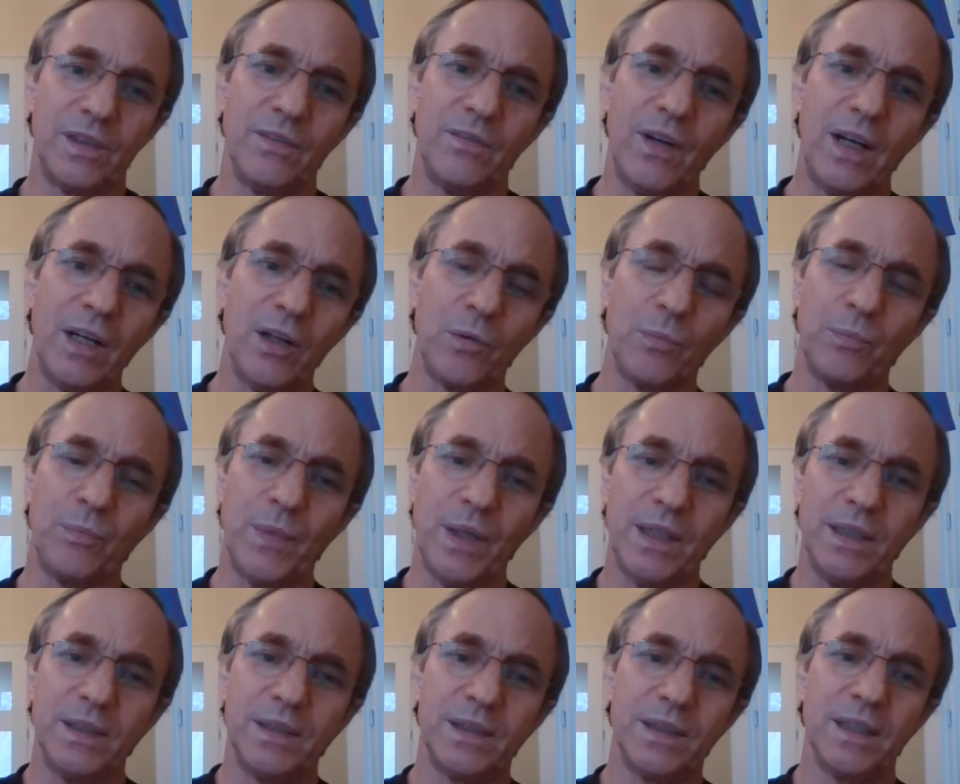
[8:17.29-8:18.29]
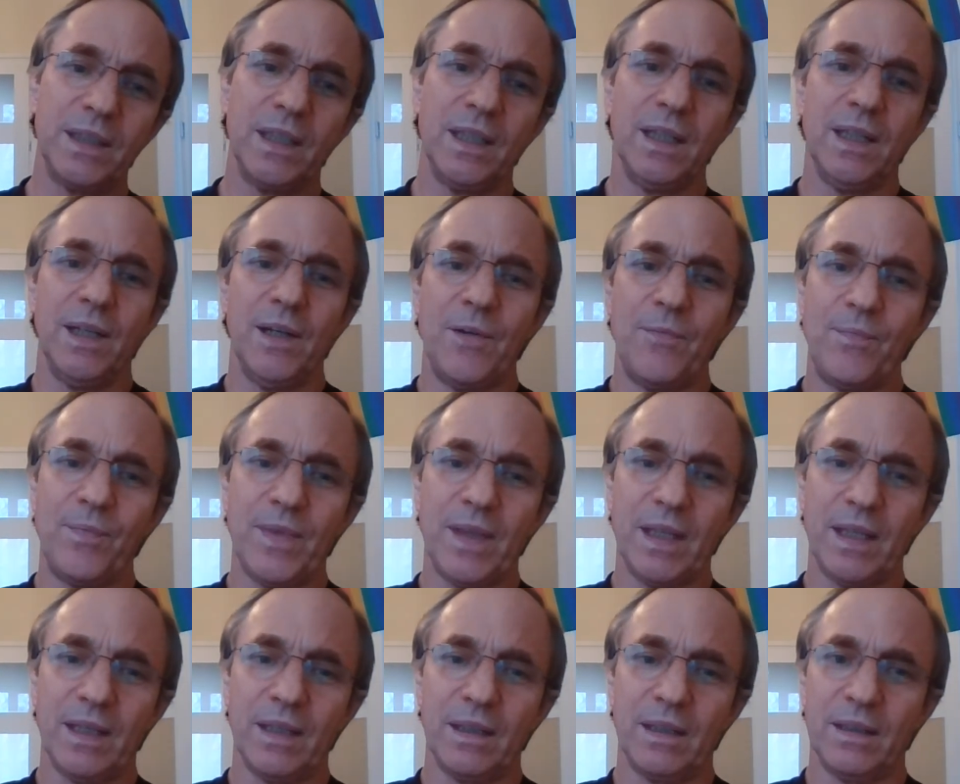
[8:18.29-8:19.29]
development
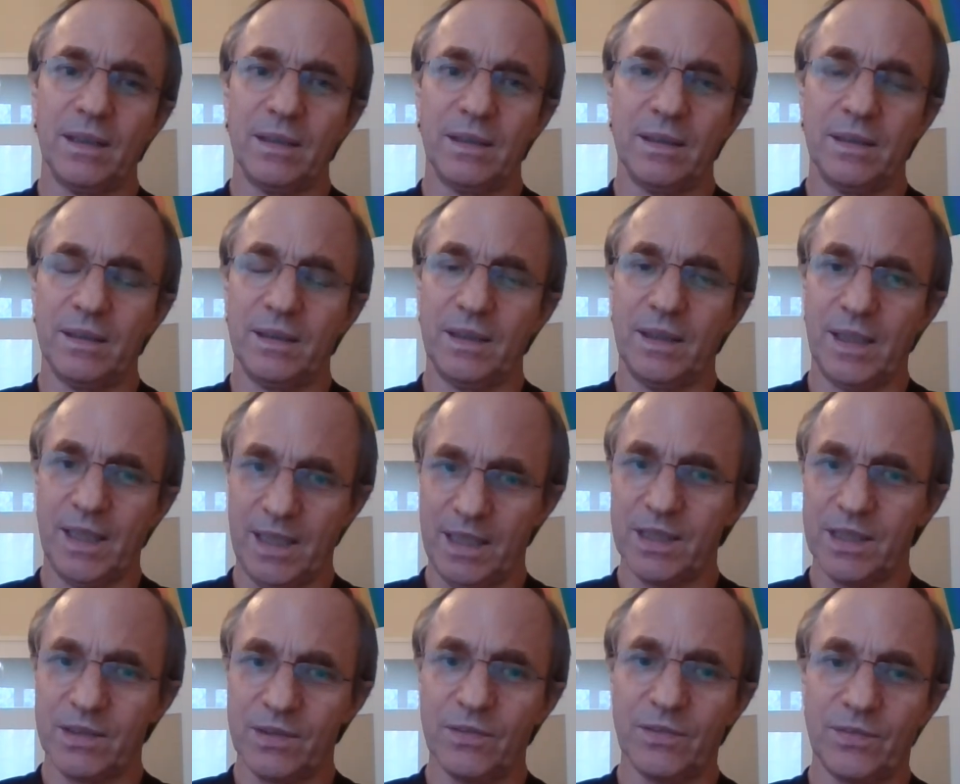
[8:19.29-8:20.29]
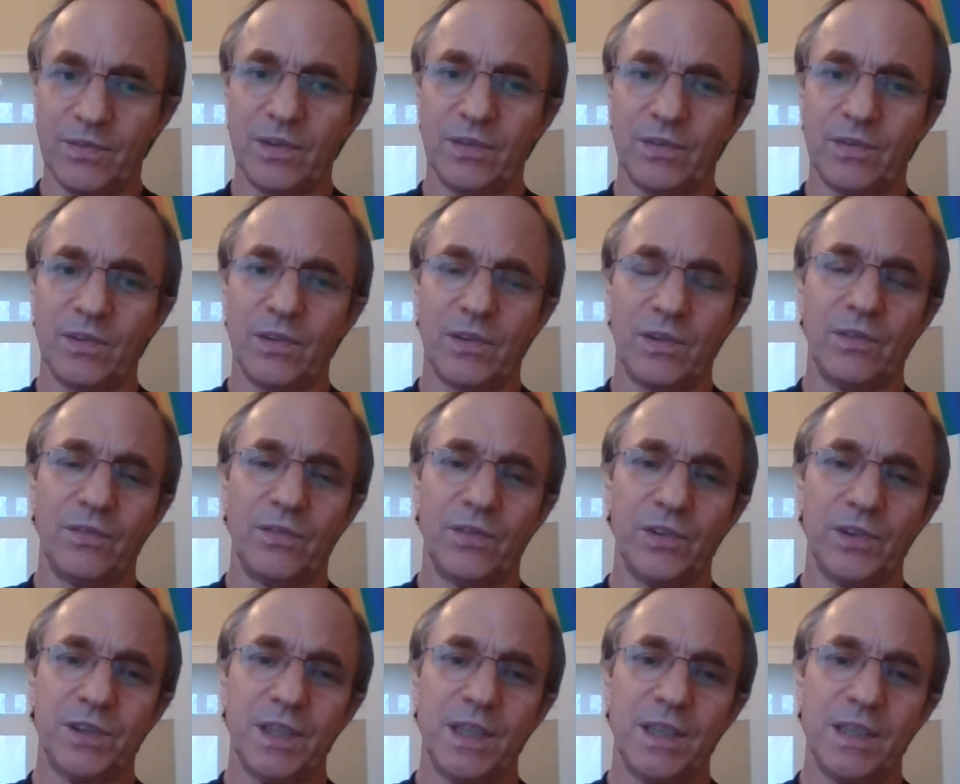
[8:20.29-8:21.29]
in case of
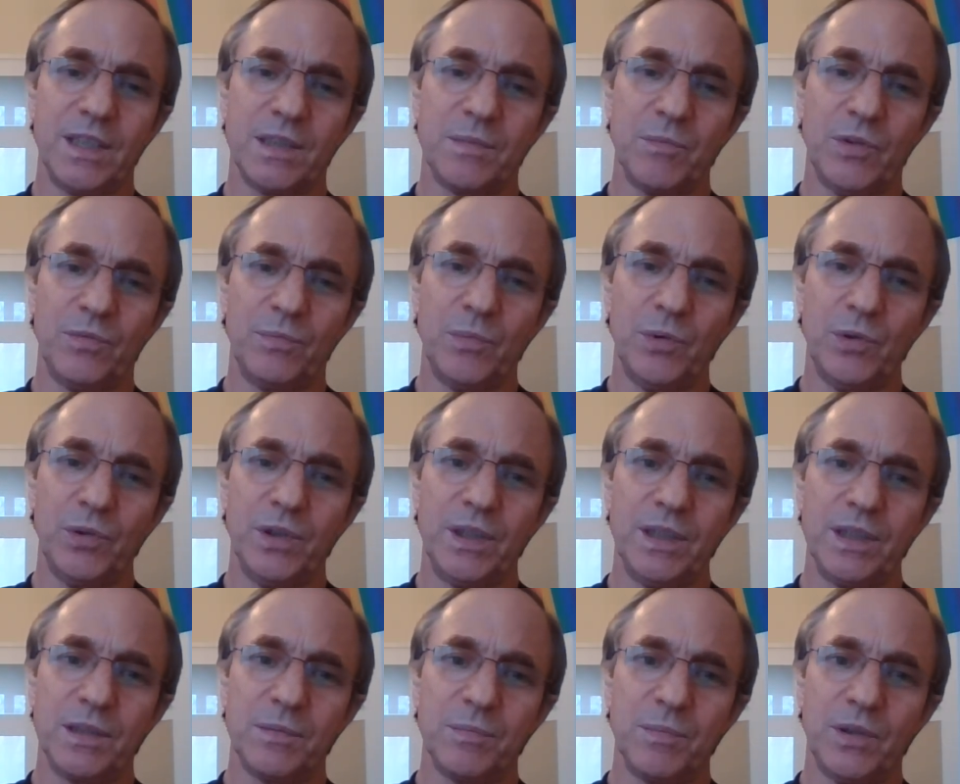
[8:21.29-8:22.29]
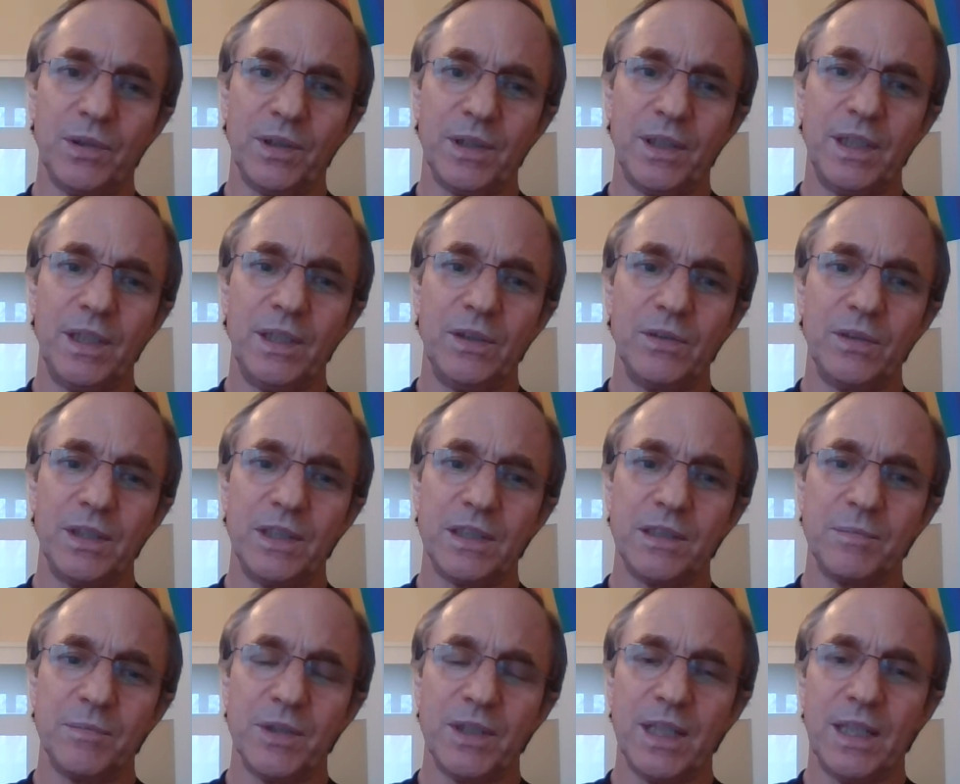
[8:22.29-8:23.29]
Confucianism or Buddhism or
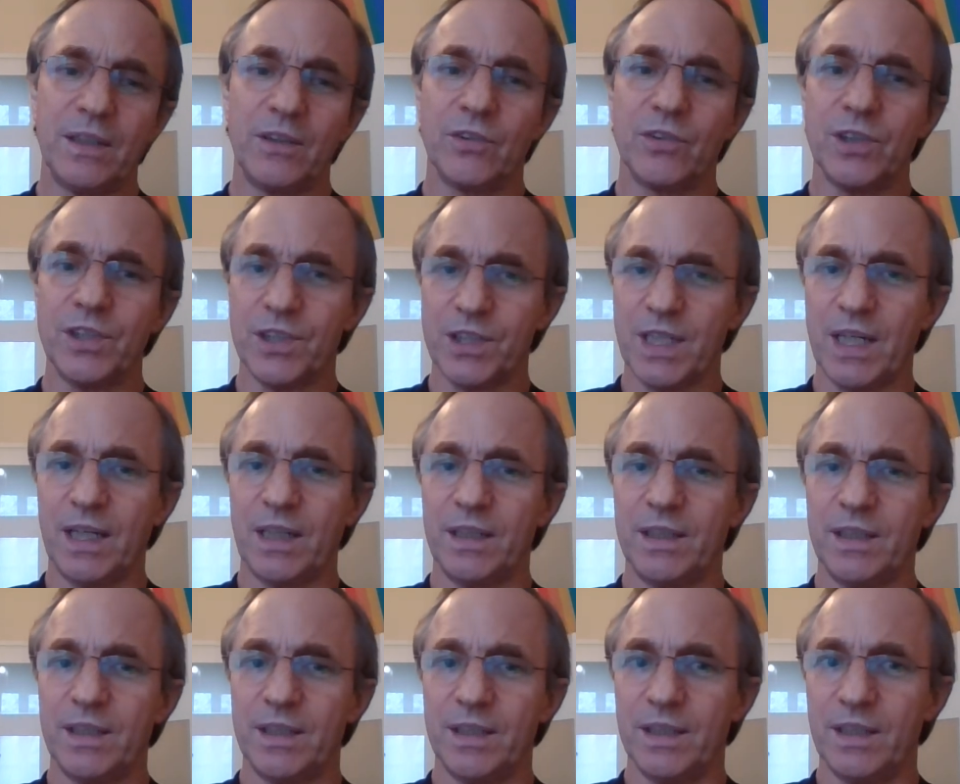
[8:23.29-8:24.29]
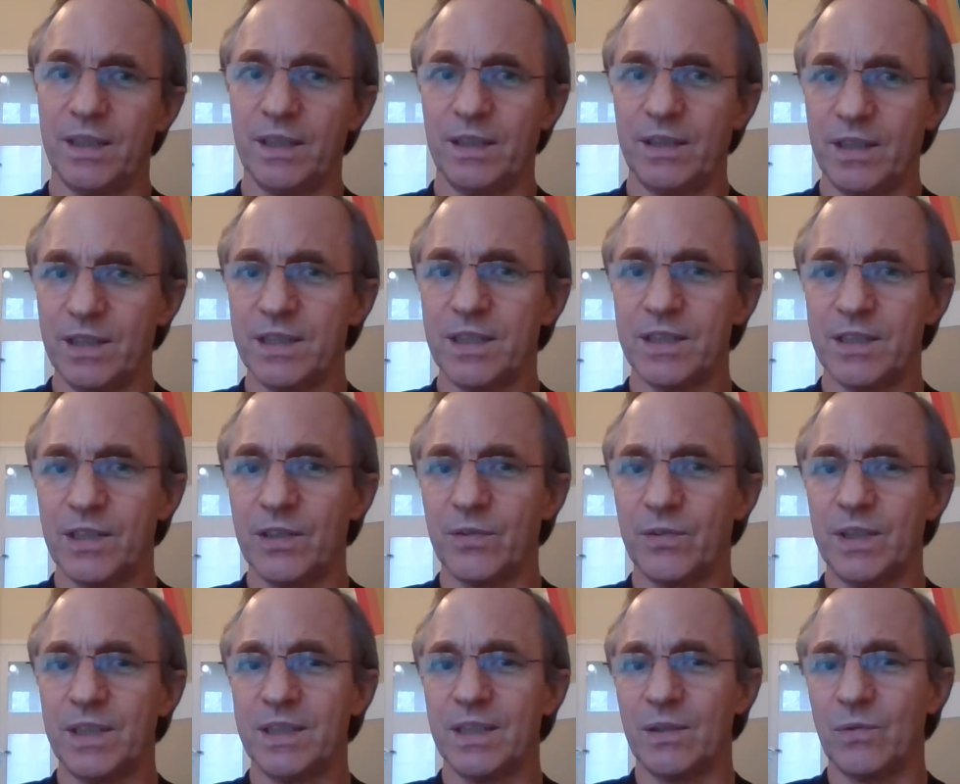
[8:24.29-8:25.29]
Hinduism than Christianity. And this is the
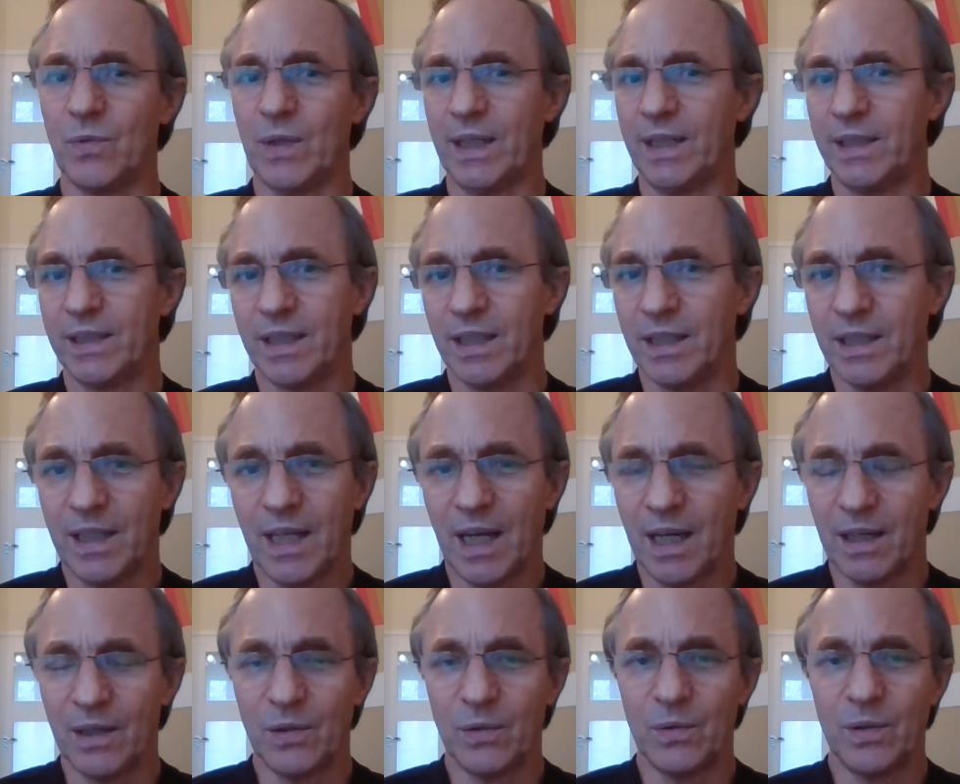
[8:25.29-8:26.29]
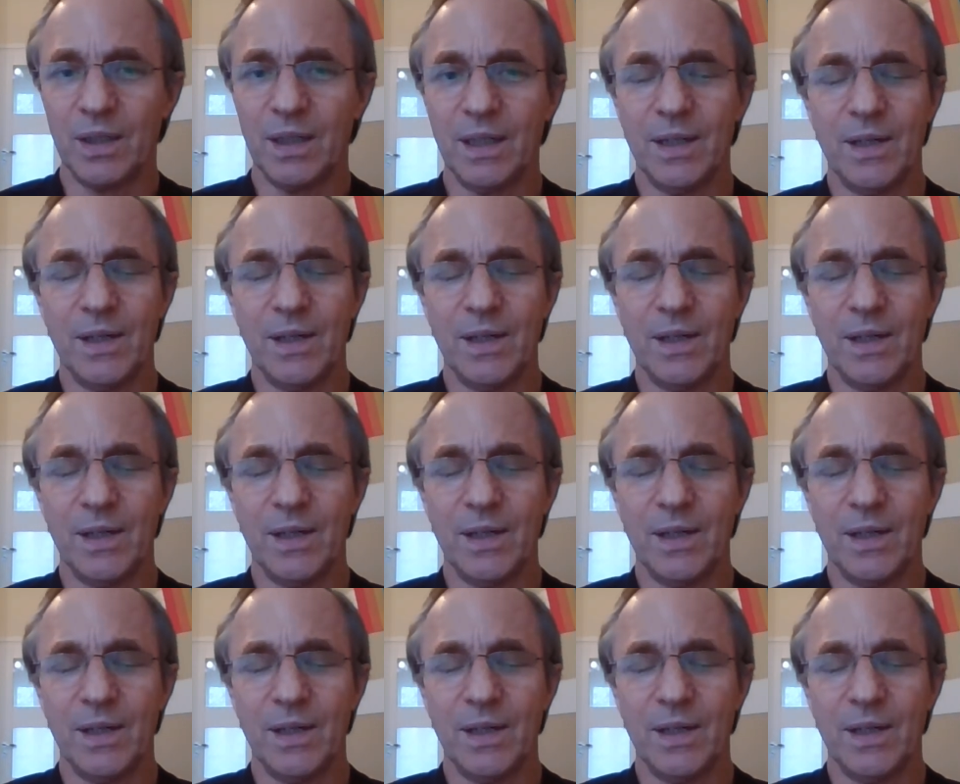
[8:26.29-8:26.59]
reason why till now